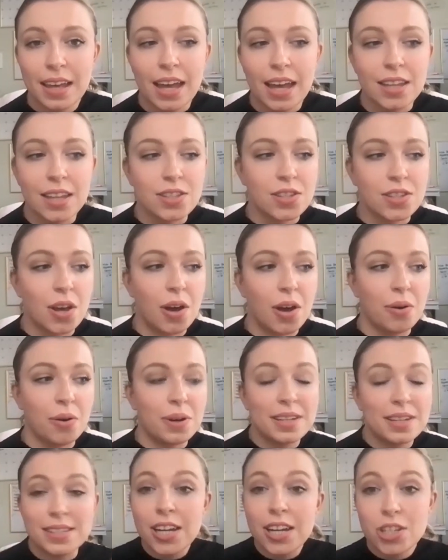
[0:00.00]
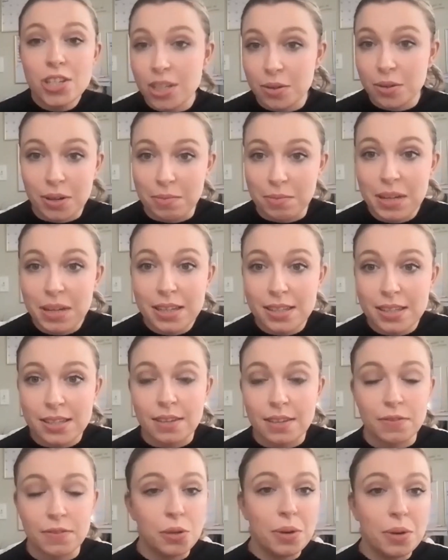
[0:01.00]
And so essentially, what it means is
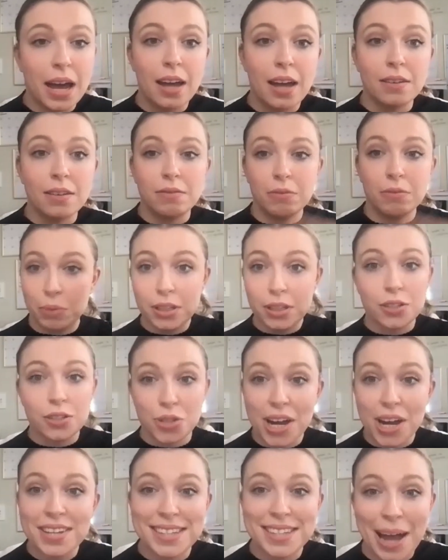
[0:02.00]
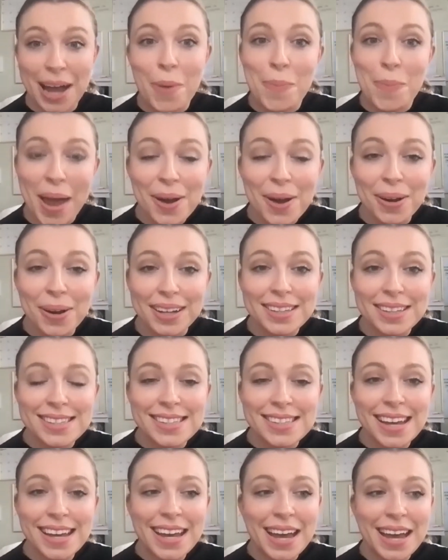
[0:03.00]
if you had really stressed out parents,
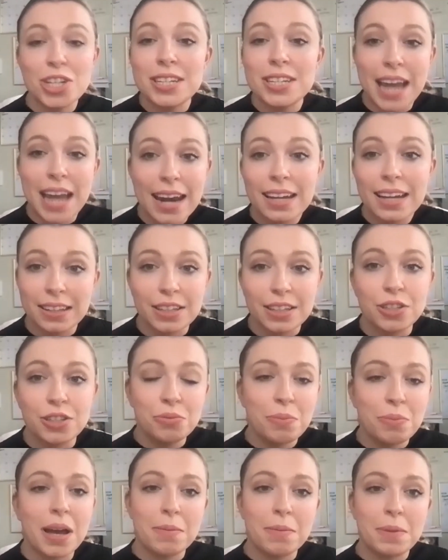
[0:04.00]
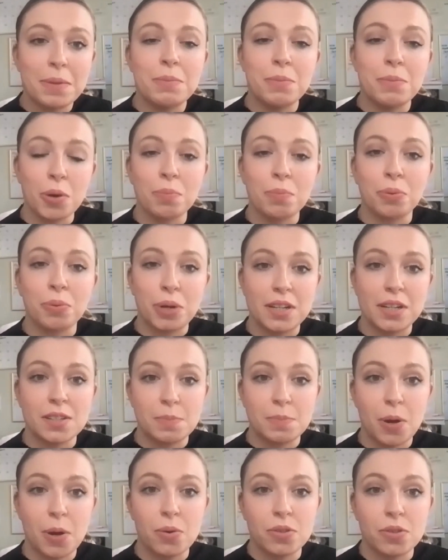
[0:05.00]
genetically, you might be more
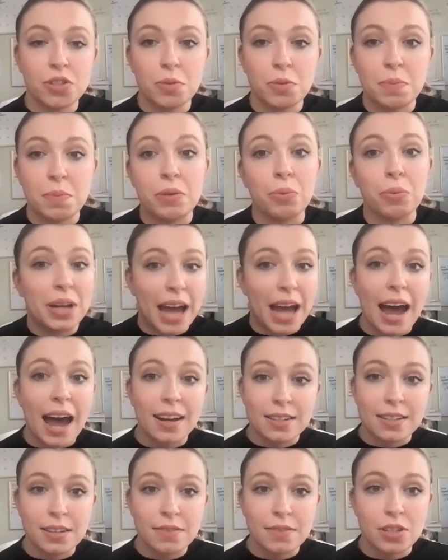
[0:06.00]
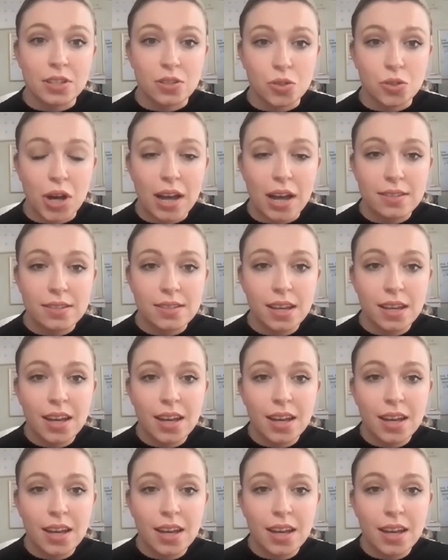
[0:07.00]
predisposed to be reactive to stress.